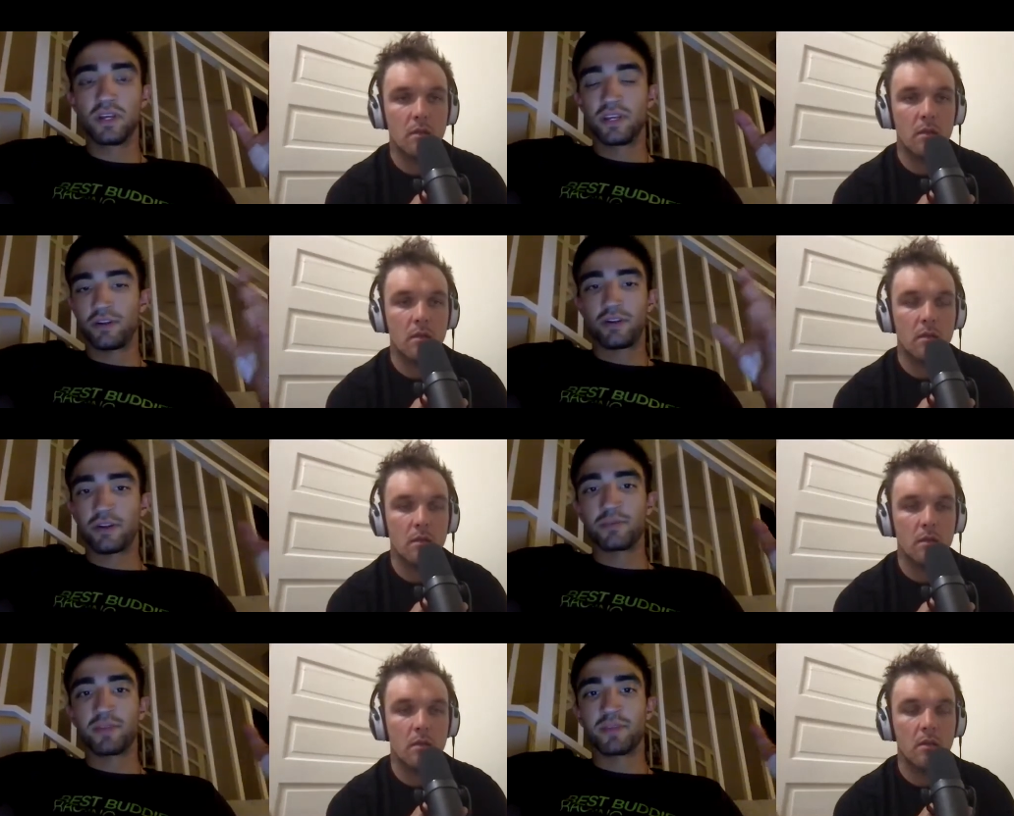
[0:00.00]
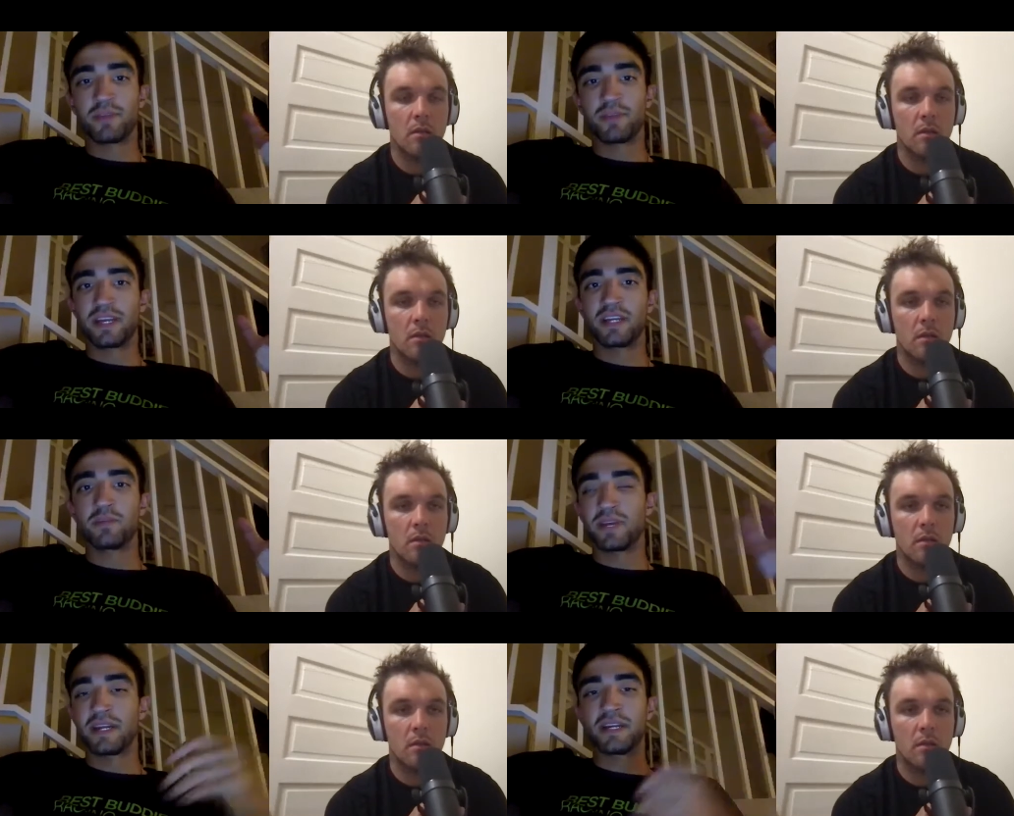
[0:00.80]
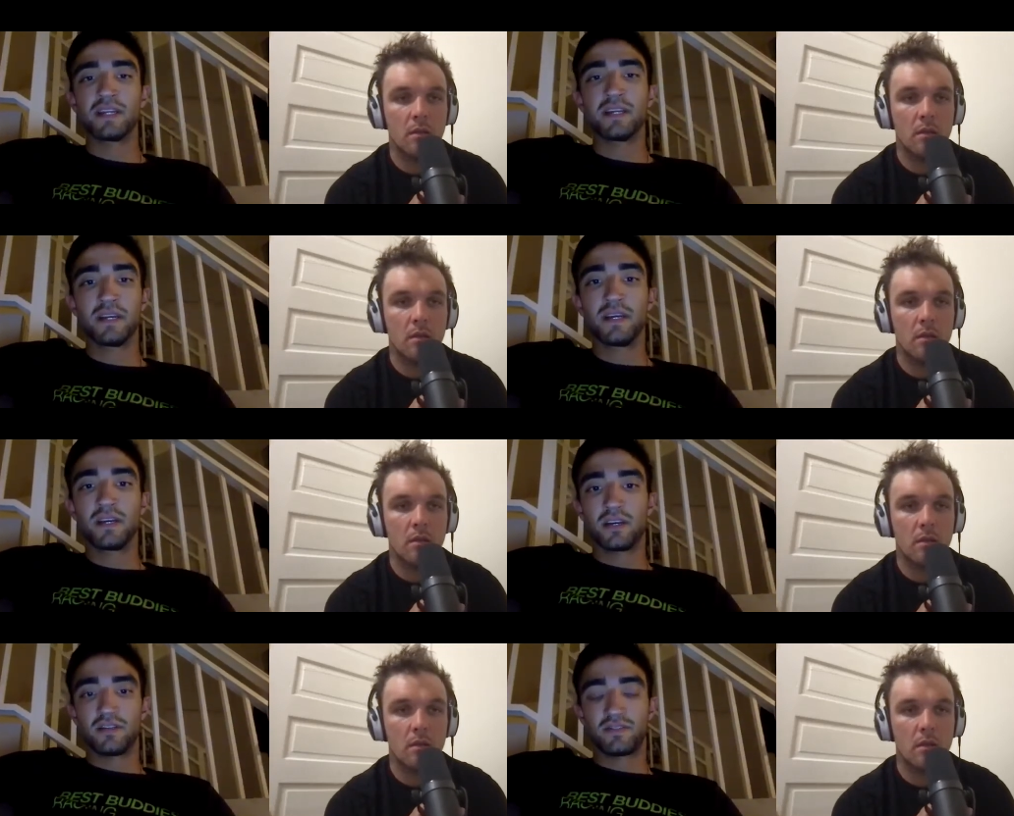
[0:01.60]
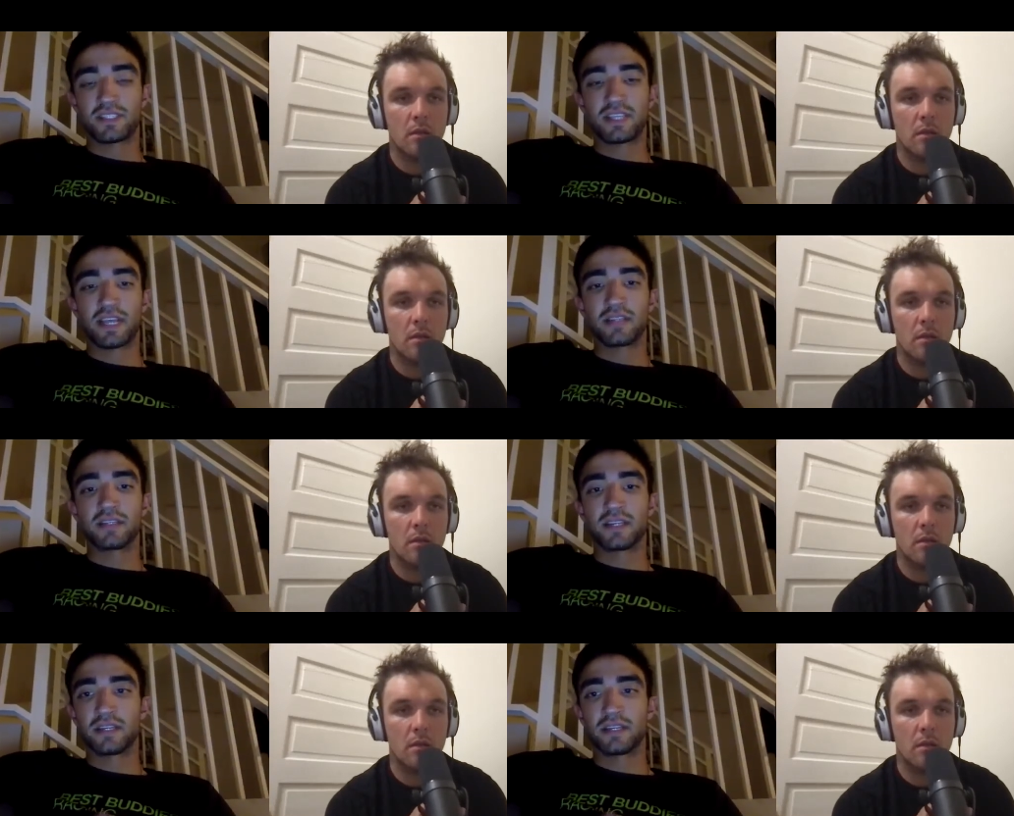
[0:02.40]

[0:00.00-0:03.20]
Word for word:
Speaker 1: You know, you can be independent off of cycling.